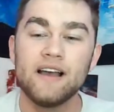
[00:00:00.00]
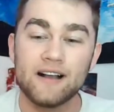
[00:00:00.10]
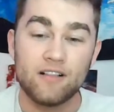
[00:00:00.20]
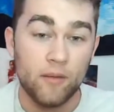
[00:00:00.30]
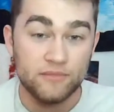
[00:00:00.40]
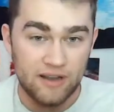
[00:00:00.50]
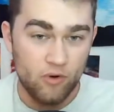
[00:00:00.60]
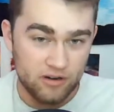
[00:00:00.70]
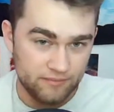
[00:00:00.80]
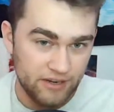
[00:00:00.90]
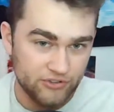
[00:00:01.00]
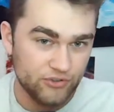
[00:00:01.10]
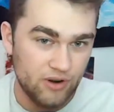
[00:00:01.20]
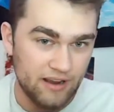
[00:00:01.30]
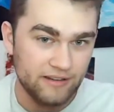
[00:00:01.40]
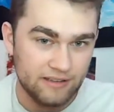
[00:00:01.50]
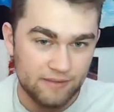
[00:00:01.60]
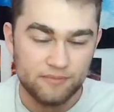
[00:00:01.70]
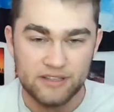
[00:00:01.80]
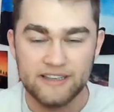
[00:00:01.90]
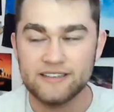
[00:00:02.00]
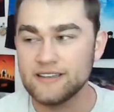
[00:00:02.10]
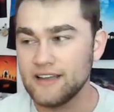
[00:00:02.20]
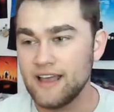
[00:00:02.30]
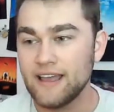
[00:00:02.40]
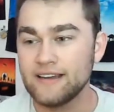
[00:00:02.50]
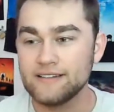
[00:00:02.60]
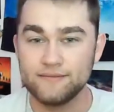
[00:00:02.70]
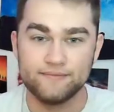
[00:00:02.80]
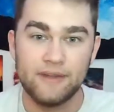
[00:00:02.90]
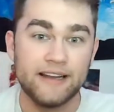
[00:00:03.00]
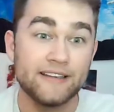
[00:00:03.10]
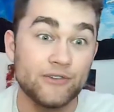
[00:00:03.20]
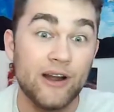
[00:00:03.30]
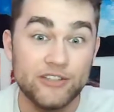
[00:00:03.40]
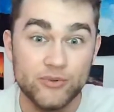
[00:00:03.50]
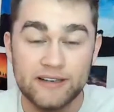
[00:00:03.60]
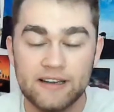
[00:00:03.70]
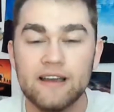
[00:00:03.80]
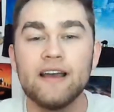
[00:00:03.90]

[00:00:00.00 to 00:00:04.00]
Clubs I want to make sure I complete, and I need to graduate.